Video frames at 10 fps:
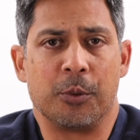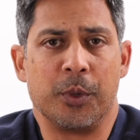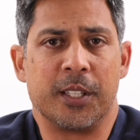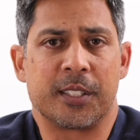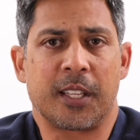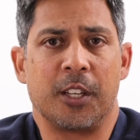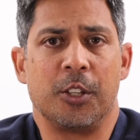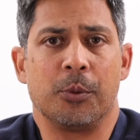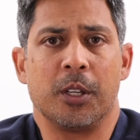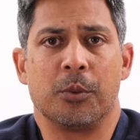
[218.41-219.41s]
and we decided, you
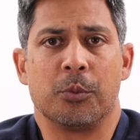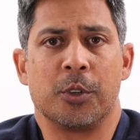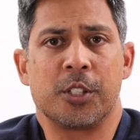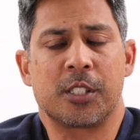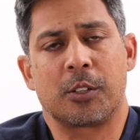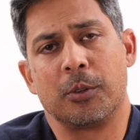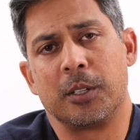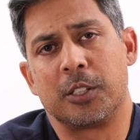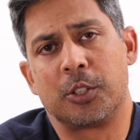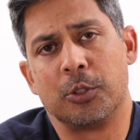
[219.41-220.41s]
know what, we're just
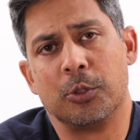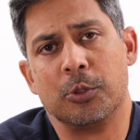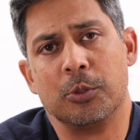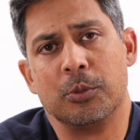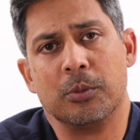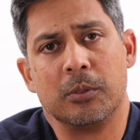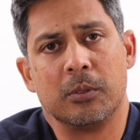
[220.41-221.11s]
going to